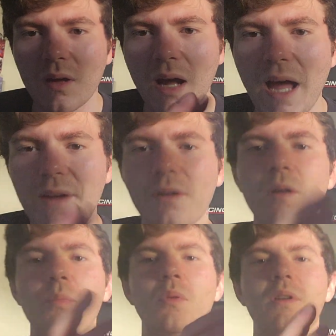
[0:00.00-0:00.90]
a higher
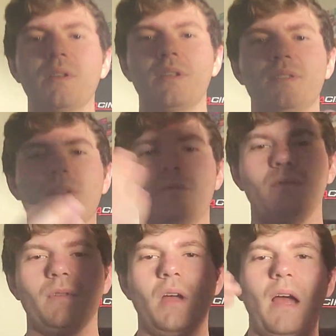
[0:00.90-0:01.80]
up one, because
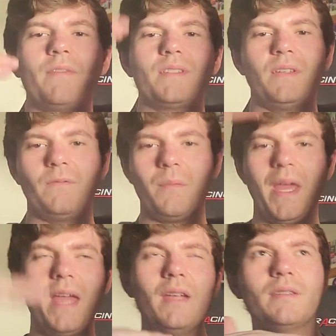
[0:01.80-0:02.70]
obviously from
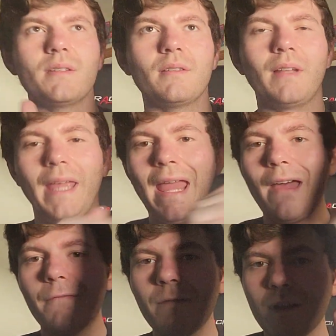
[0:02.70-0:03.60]
A to like
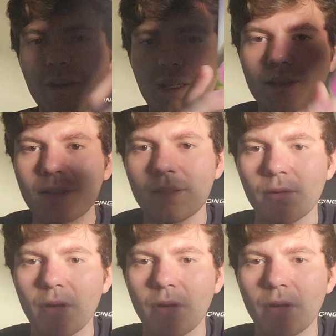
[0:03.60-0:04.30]
F, I think is the